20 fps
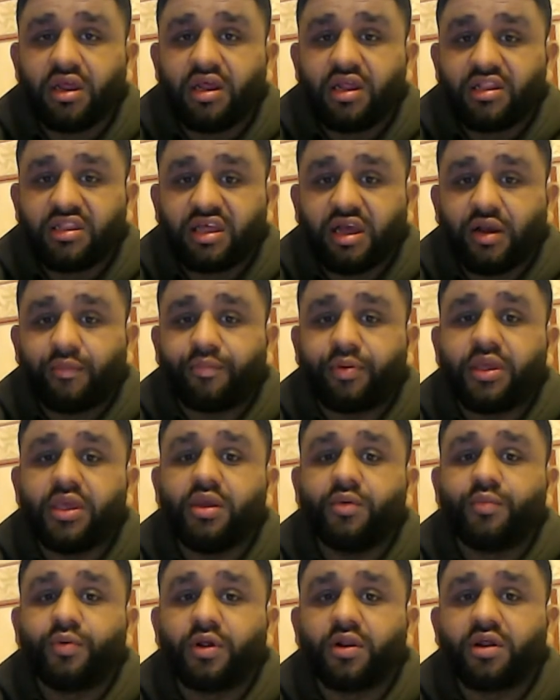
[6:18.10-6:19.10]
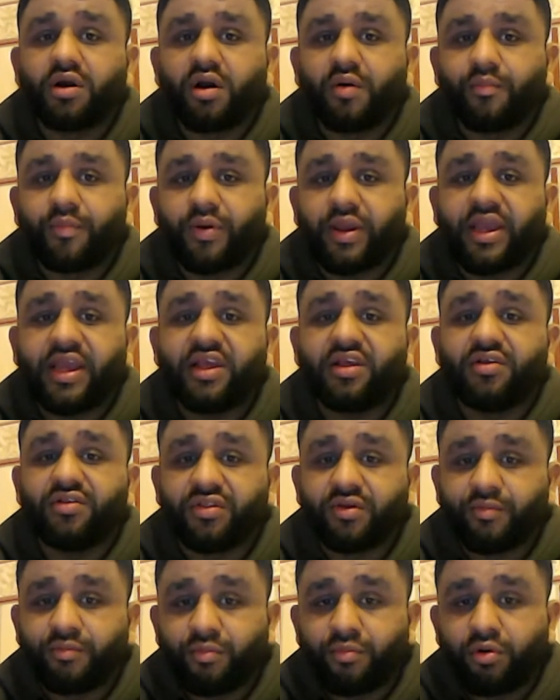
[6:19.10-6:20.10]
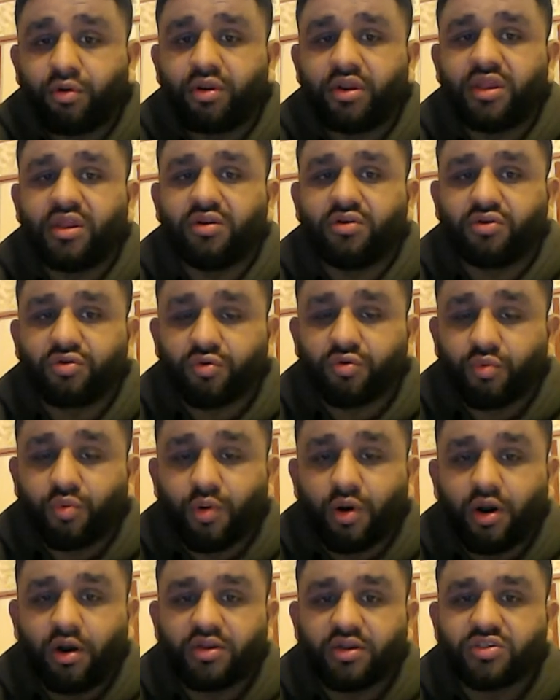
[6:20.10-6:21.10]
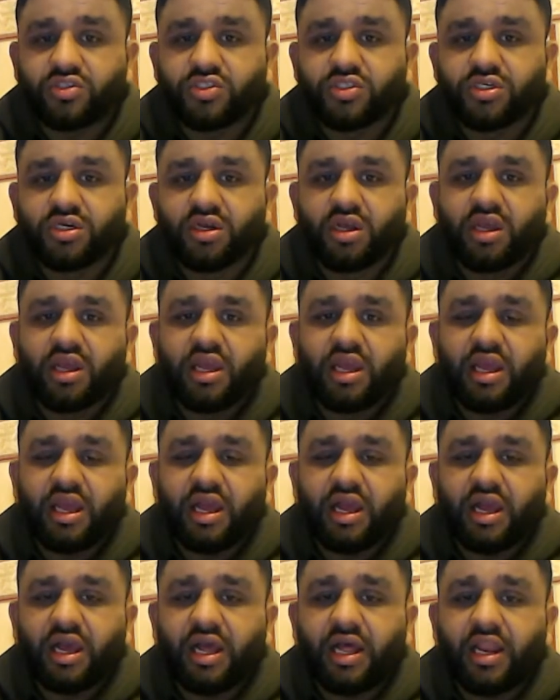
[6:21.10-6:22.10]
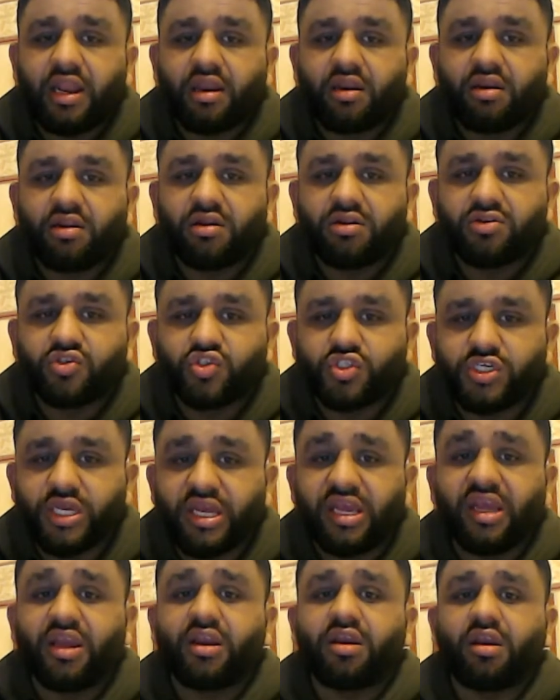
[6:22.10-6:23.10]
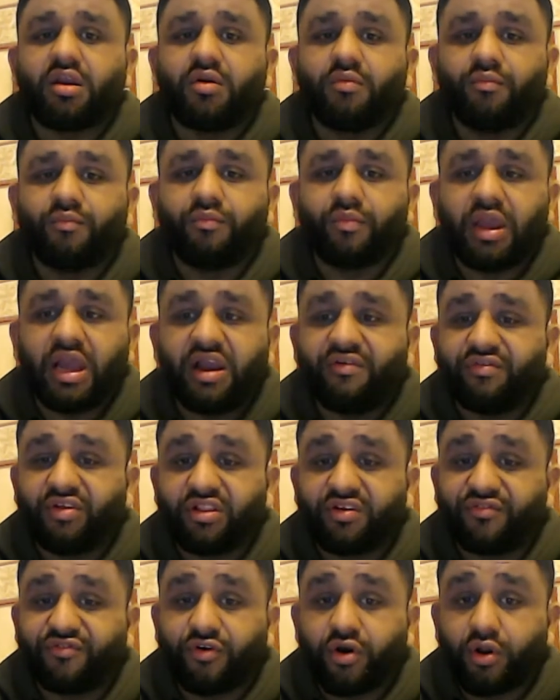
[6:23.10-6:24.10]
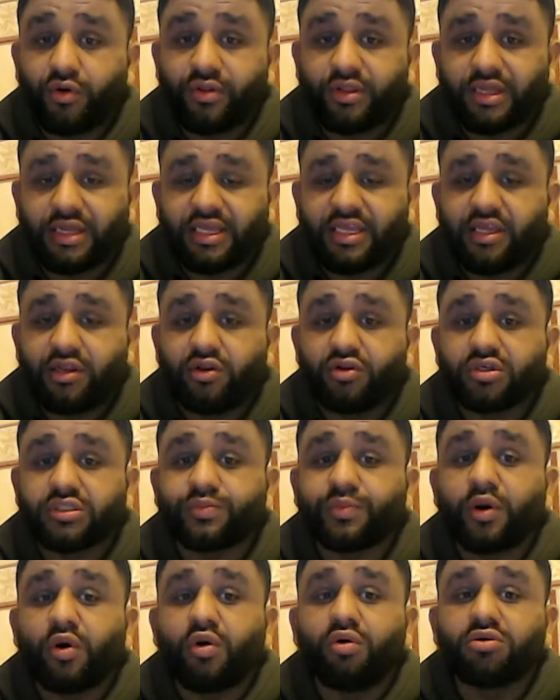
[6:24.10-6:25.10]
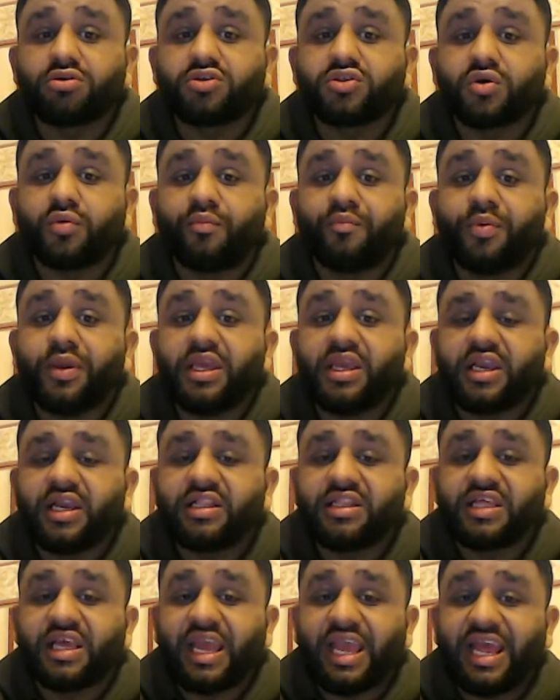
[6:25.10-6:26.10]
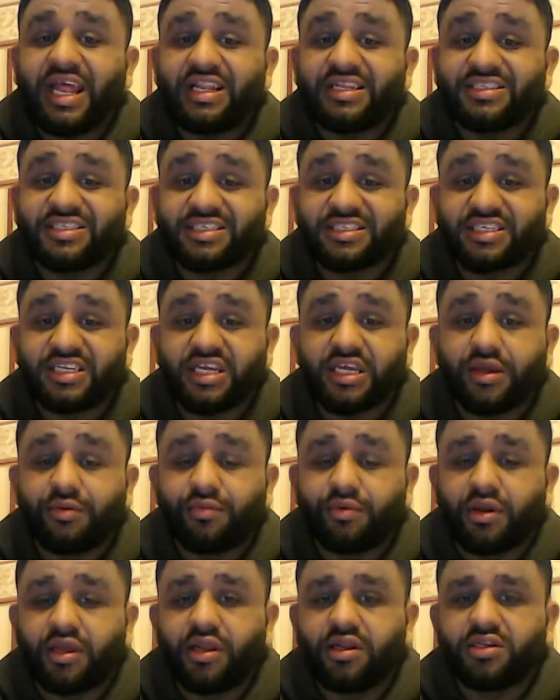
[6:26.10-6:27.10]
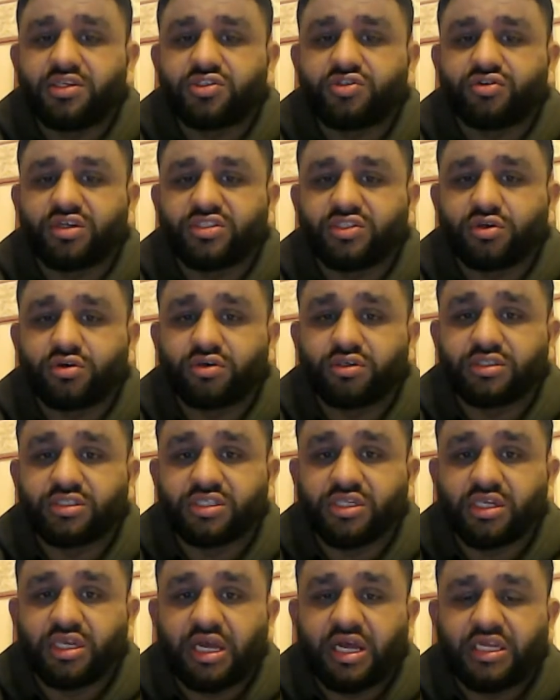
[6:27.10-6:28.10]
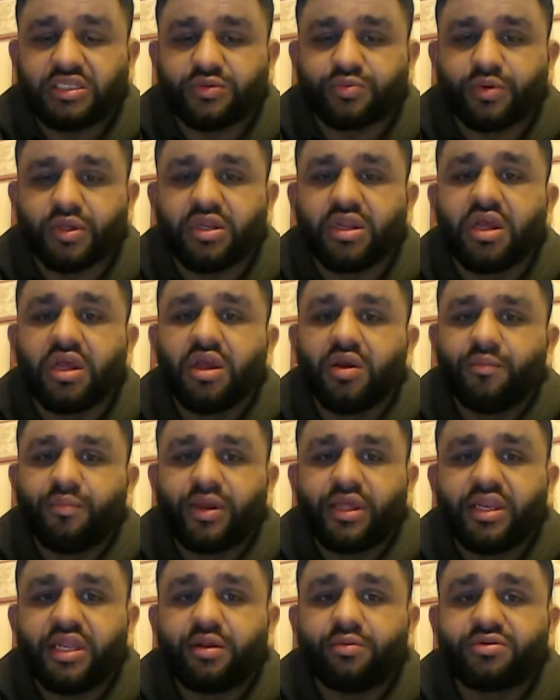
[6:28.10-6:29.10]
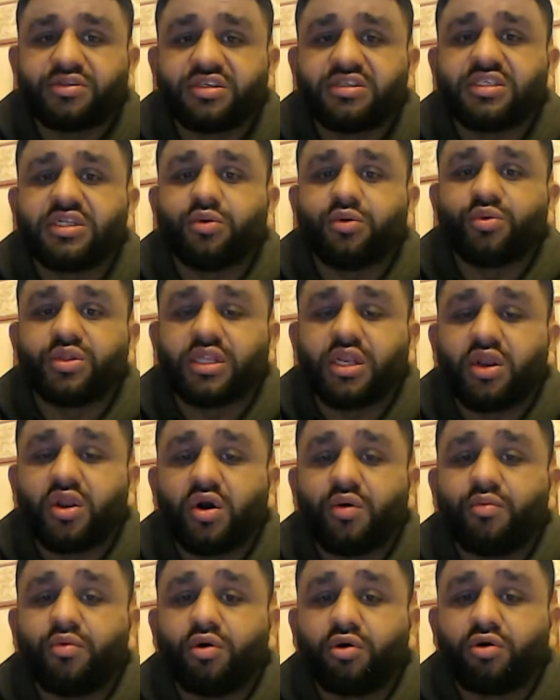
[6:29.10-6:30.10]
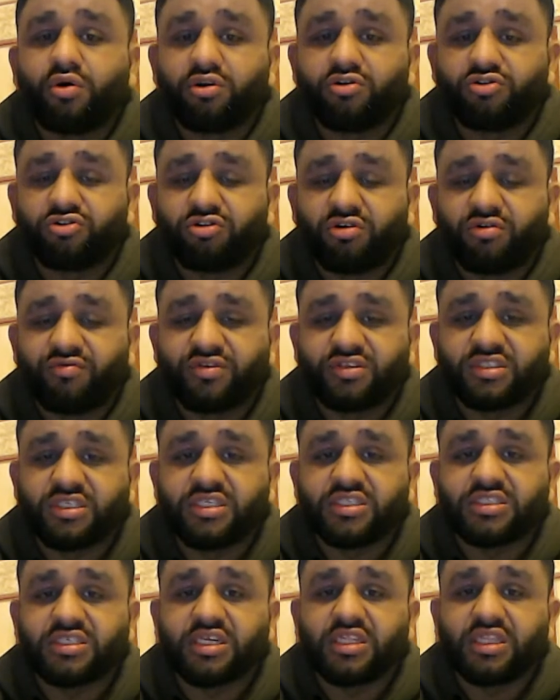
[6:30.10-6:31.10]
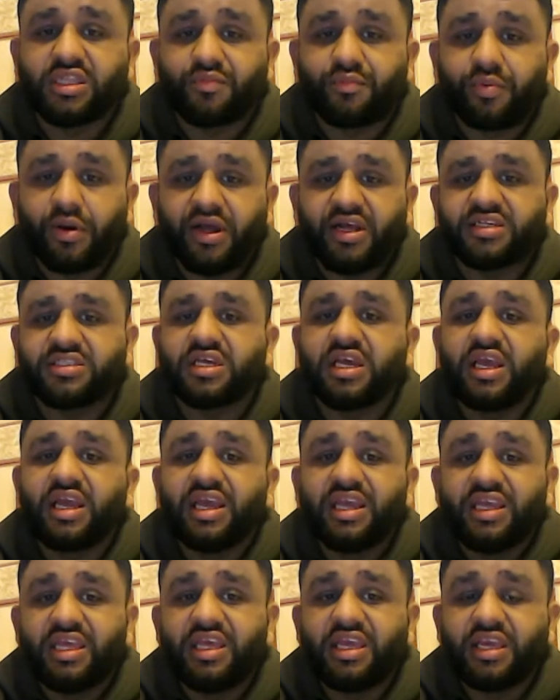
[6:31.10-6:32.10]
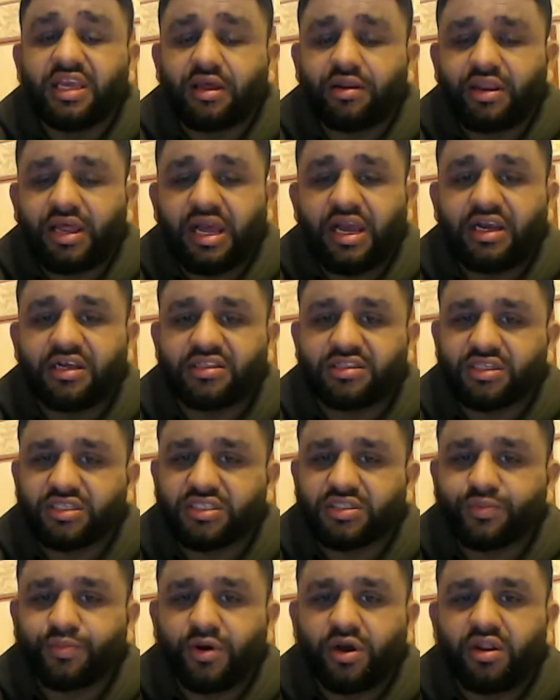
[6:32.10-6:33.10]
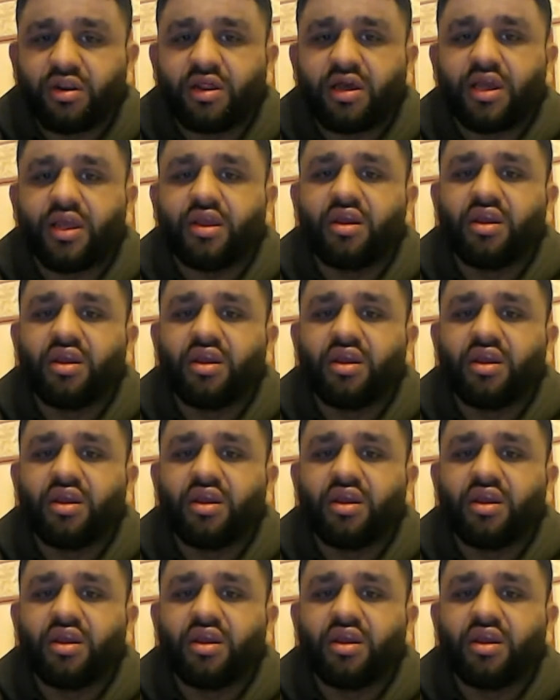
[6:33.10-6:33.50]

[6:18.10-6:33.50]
that people are paying the money to watch. And Jake, having the following that he does, but also being in the entertainment industry as long as he has been, being able to deal with a lot more controversies in the past, he can hack the spotlight.